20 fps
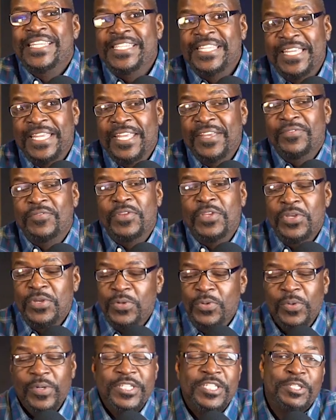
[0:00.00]
to give
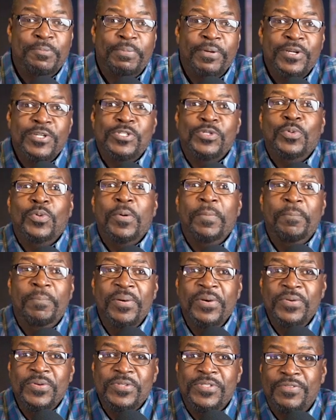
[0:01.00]
you a spiritual
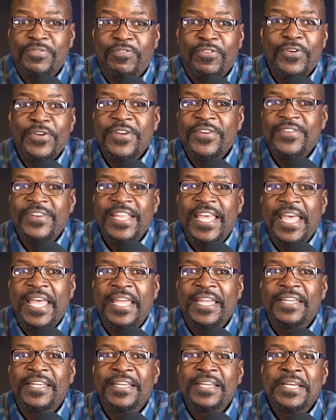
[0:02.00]
boost for your day.
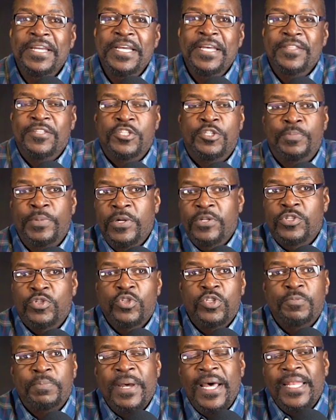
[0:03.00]
The
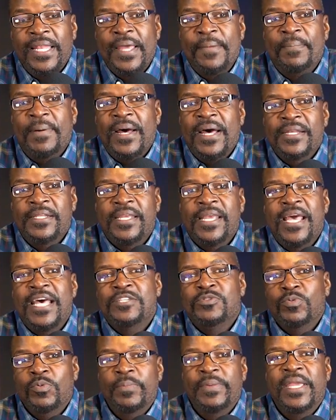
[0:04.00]
Spiritual Spotlight
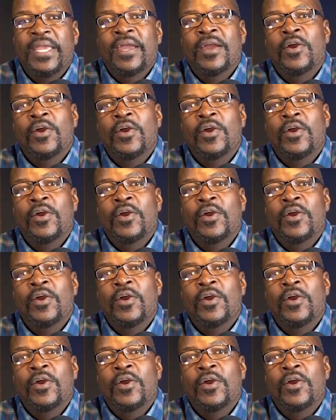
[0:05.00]
podcast will be